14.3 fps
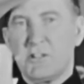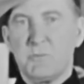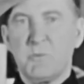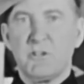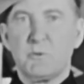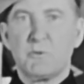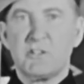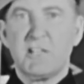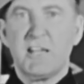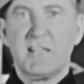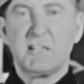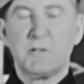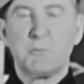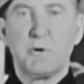Smith was
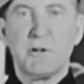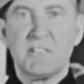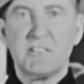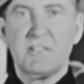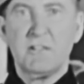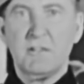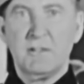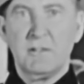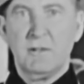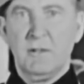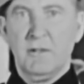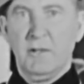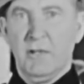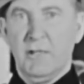taken a prisoner,
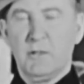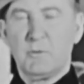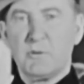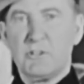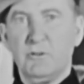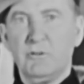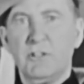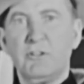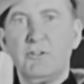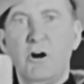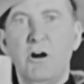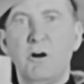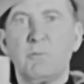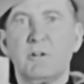and it was only
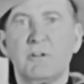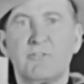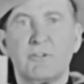normal